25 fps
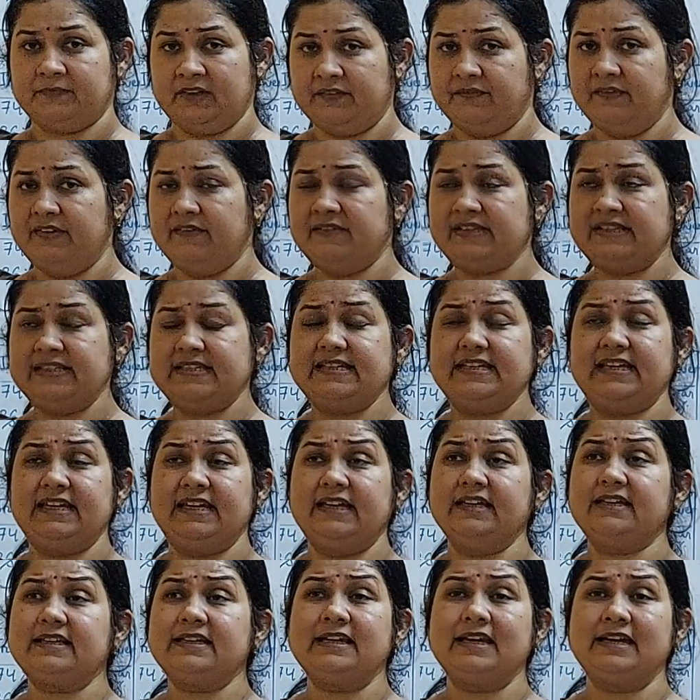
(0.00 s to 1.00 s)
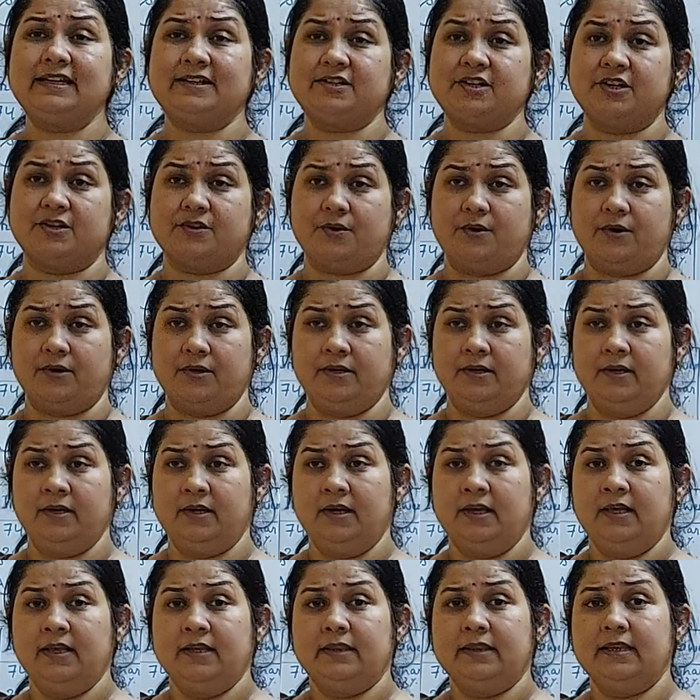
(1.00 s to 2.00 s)
We will see it later on.
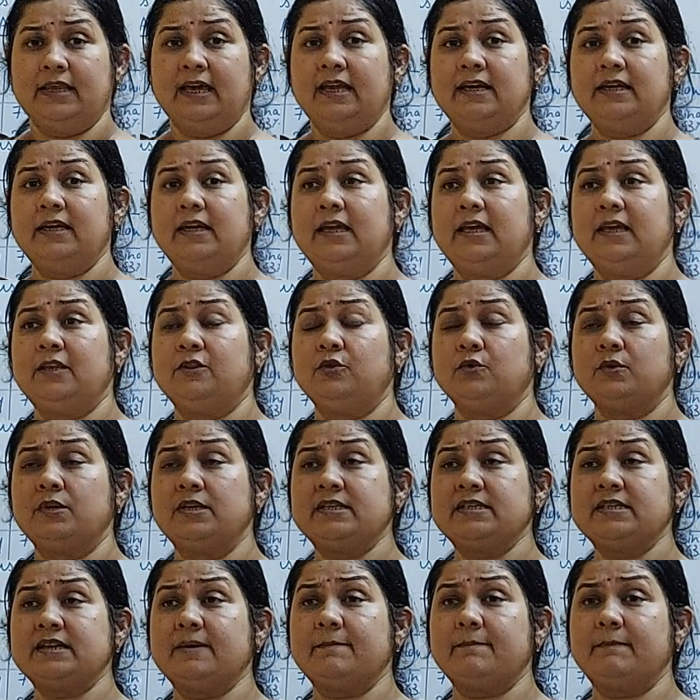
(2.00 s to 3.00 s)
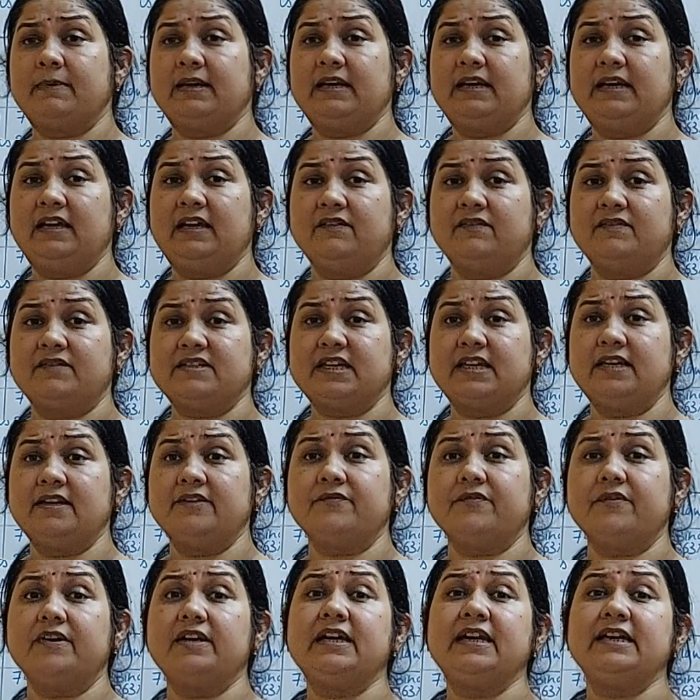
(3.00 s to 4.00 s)
Then Hinduism believes
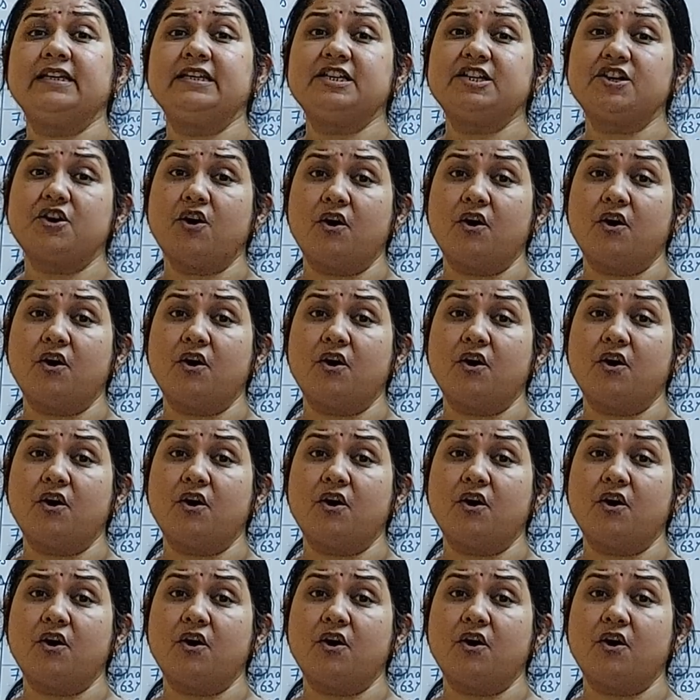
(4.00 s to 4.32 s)
in Trinity